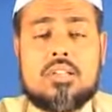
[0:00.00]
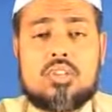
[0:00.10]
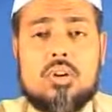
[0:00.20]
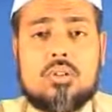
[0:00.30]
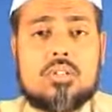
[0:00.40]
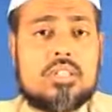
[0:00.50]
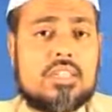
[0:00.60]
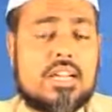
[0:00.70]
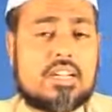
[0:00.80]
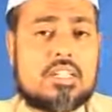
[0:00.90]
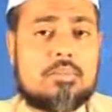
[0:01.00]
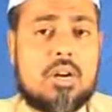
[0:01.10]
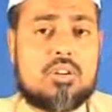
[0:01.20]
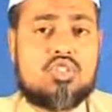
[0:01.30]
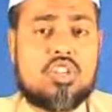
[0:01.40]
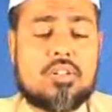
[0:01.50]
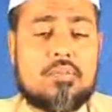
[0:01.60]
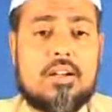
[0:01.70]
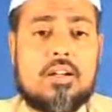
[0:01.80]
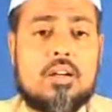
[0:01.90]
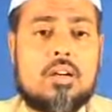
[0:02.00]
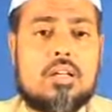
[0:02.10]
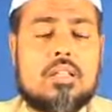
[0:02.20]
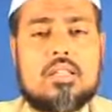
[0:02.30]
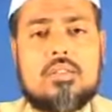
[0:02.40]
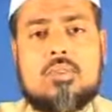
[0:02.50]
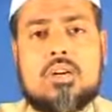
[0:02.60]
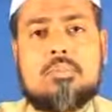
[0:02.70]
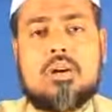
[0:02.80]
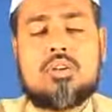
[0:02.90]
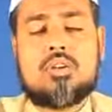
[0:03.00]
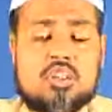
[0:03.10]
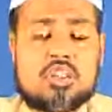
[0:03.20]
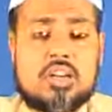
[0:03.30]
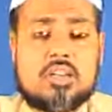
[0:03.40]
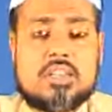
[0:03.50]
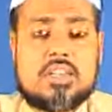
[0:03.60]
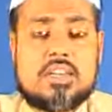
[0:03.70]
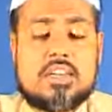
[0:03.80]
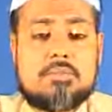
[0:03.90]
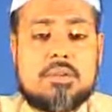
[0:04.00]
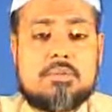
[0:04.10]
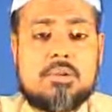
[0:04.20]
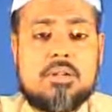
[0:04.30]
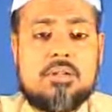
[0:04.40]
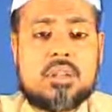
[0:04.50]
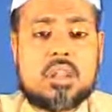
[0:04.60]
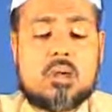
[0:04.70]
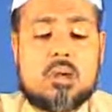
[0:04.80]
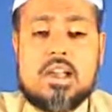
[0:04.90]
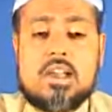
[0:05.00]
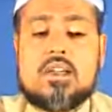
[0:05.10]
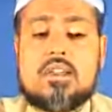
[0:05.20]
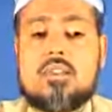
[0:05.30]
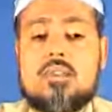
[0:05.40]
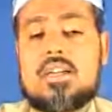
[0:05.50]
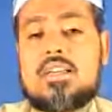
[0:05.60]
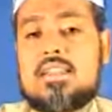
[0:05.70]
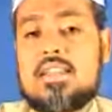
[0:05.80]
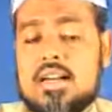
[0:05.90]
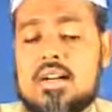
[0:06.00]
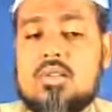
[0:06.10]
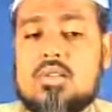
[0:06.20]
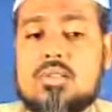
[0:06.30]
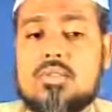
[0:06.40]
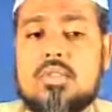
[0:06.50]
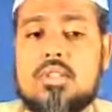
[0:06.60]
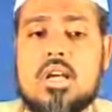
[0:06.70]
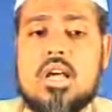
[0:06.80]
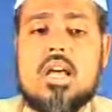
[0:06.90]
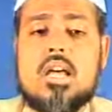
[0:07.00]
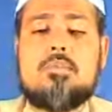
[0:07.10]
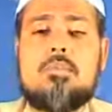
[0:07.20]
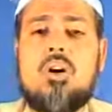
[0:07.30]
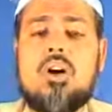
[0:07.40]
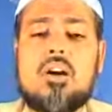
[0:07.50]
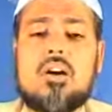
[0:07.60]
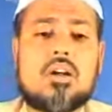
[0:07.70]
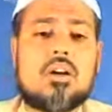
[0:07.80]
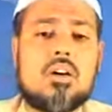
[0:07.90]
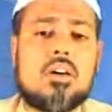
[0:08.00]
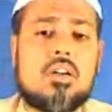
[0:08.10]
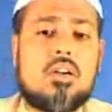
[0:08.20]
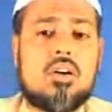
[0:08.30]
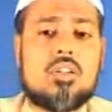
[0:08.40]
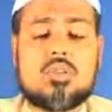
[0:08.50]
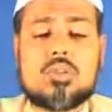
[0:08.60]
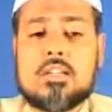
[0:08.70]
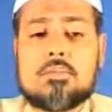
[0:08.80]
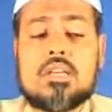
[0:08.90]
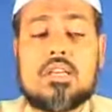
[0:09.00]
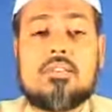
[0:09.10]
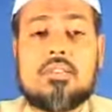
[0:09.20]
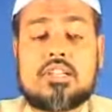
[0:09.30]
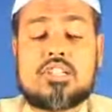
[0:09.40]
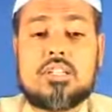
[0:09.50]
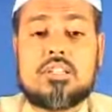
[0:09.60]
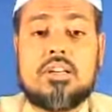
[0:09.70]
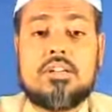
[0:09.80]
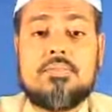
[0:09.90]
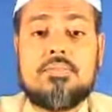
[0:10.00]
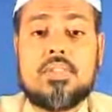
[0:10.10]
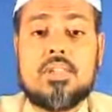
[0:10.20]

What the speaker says: So that is about jinn. What about shayateen in people? Well, you can see that also. A boy or a girl also can behave like shaitan.